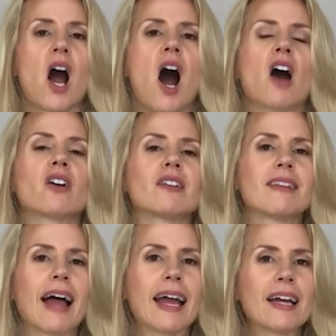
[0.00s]
are
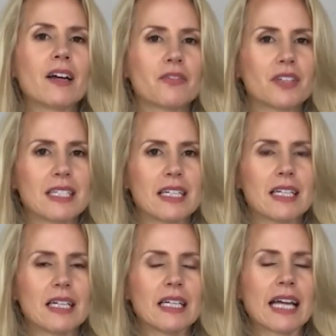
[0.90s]
leg
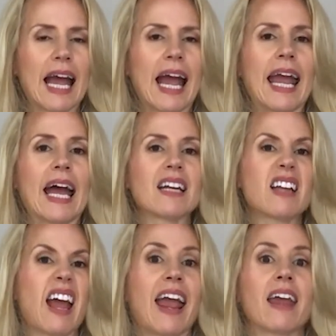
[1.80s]
fatigue and
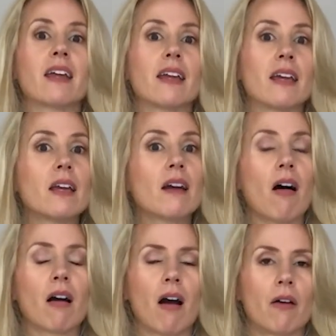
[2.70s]
achy,
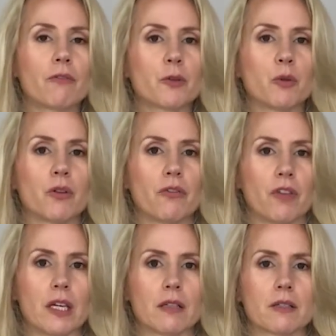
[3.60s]
uncomfortable
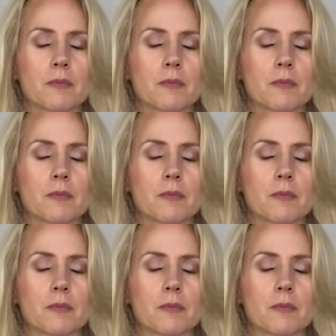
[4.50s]
feet.